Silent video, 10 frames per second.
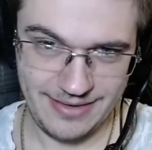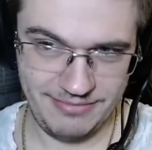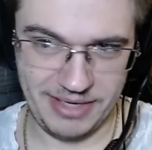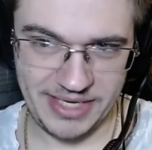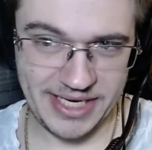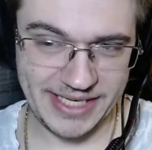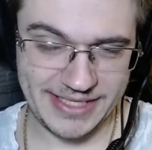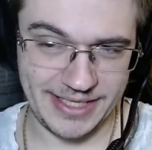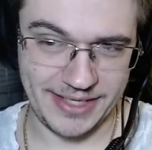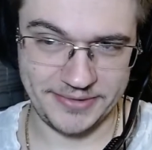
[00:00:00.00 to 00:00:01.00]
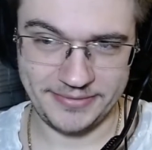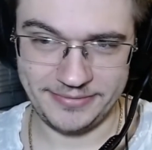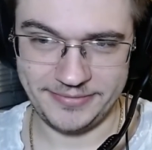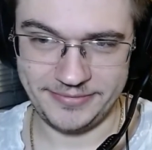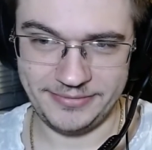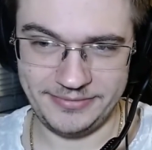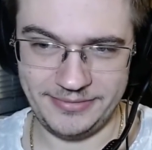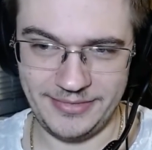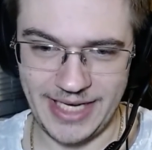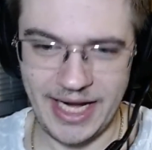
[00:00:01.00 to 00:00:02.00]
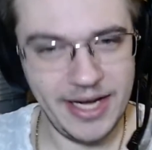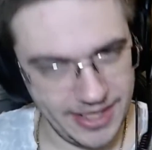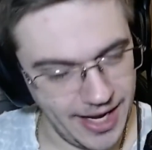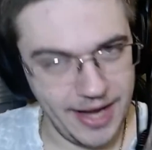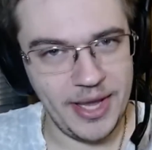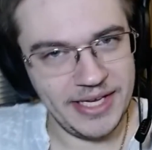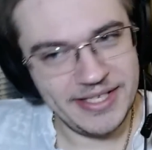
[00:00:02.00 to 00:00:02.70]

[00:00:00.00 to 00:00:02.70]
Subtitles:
Man, Mikasa. I